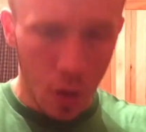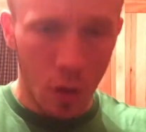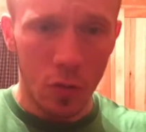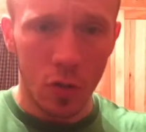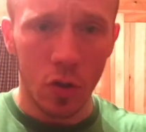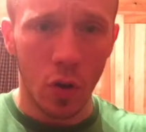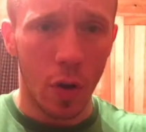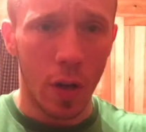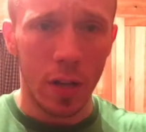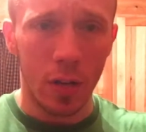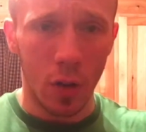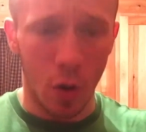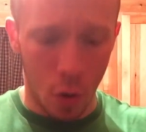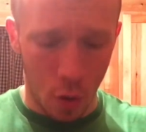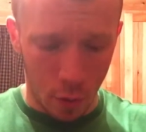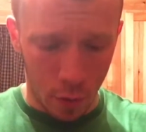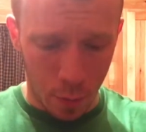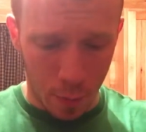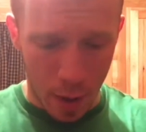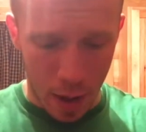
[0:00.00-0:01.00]
Let's go ahead and go
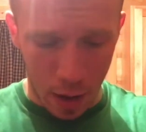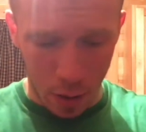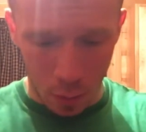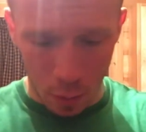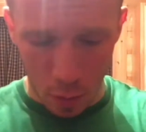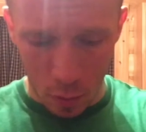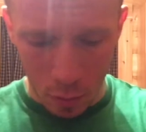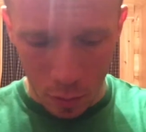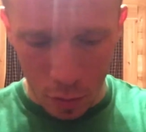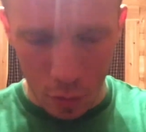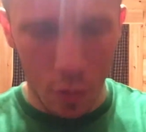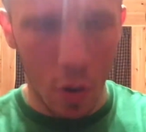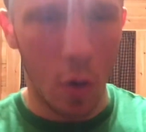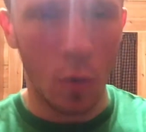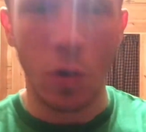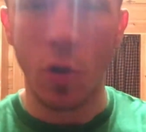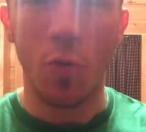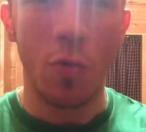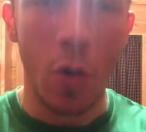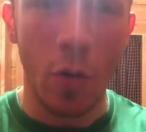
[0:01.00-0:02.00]
over to macros. You know
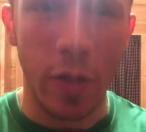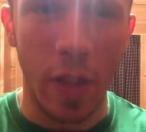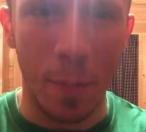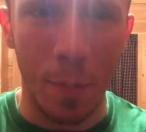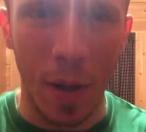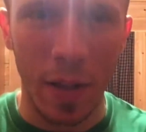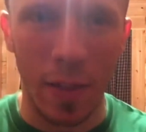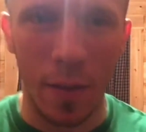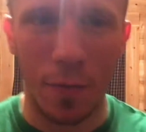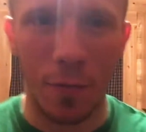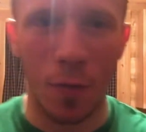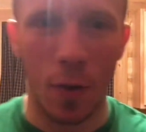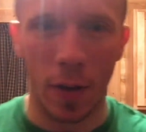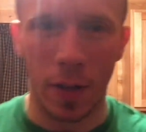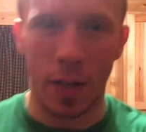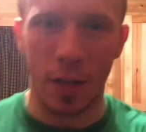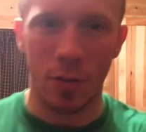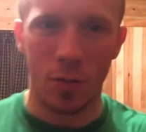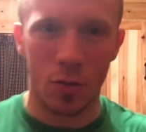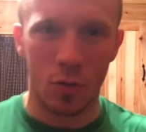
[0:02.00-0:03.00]
the
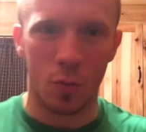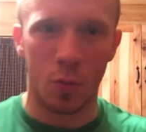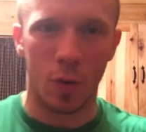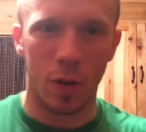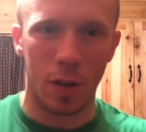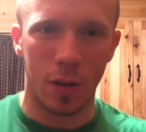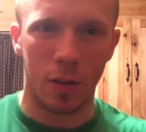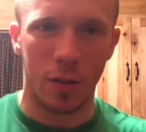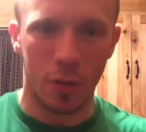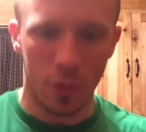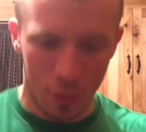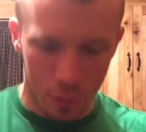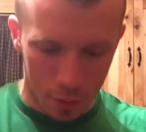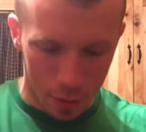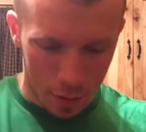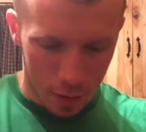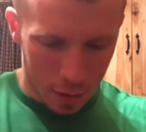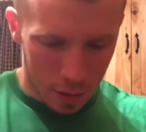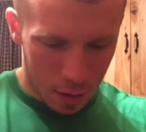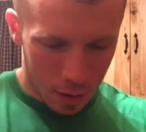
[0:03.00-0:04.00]
motherfucking drill.
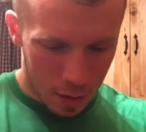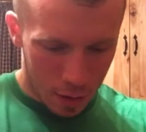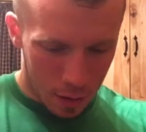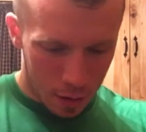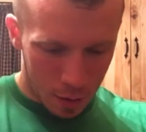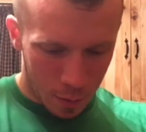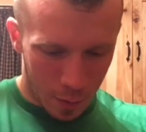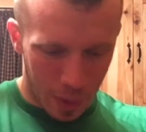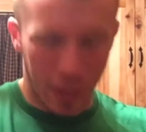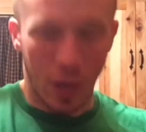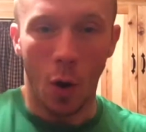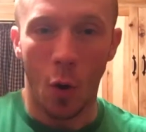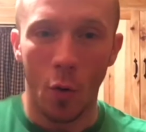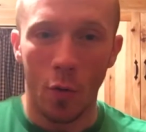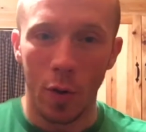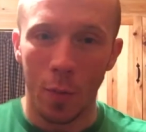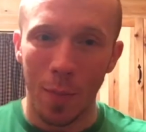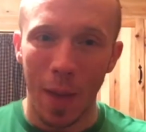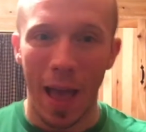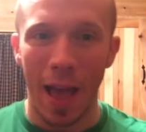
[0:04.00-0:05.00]
We
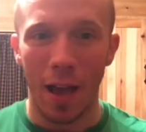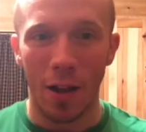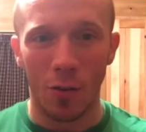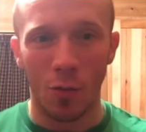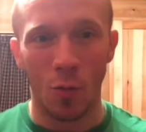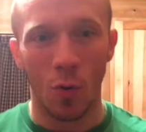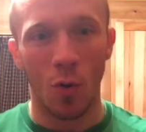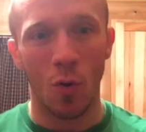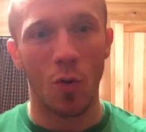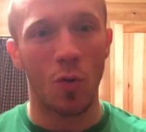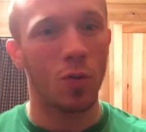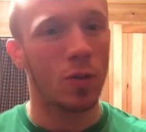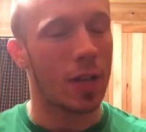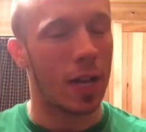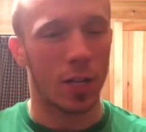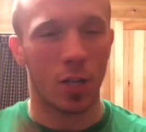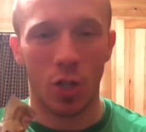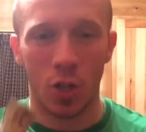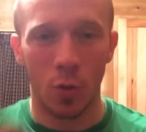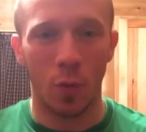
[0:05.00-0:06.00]
go to macros,
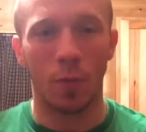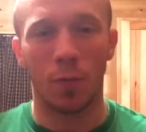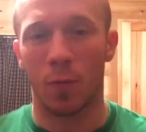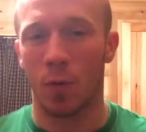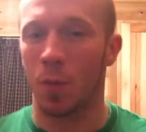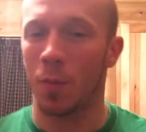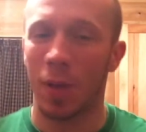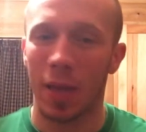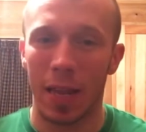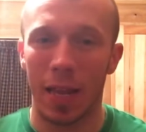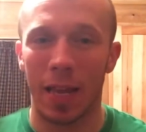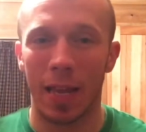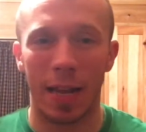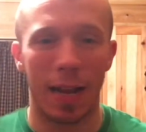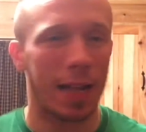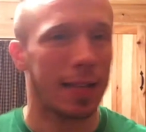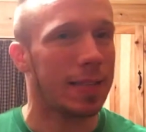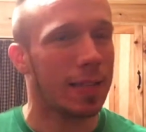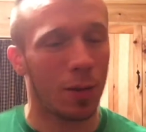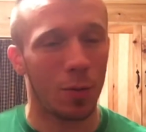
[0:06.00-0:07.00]
I chew it for a minute,
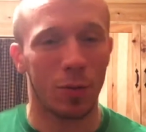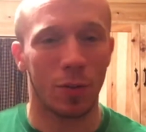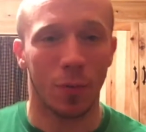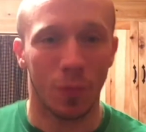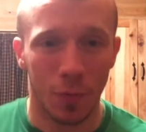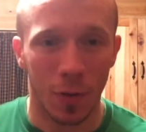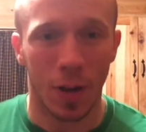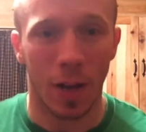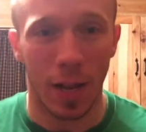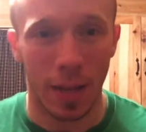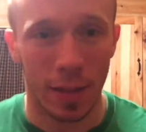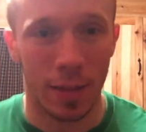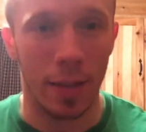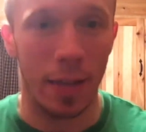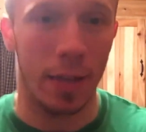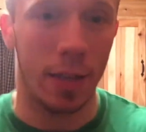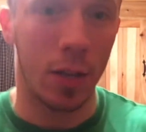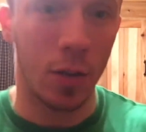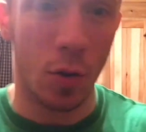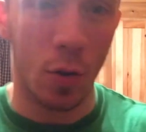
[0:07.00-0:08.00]
and I tell you what the fuck I
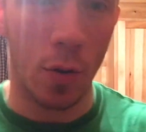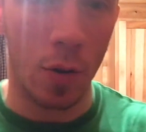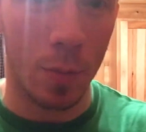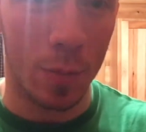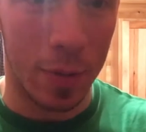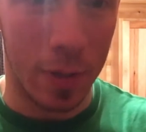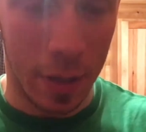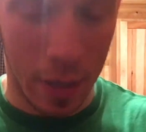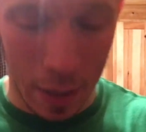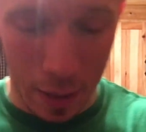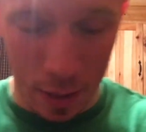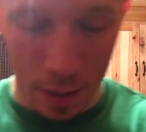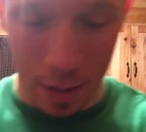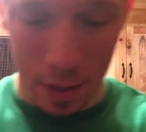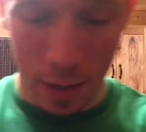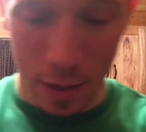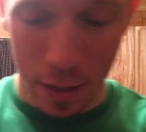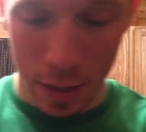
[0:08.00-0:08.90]
think. You know what I'm saying?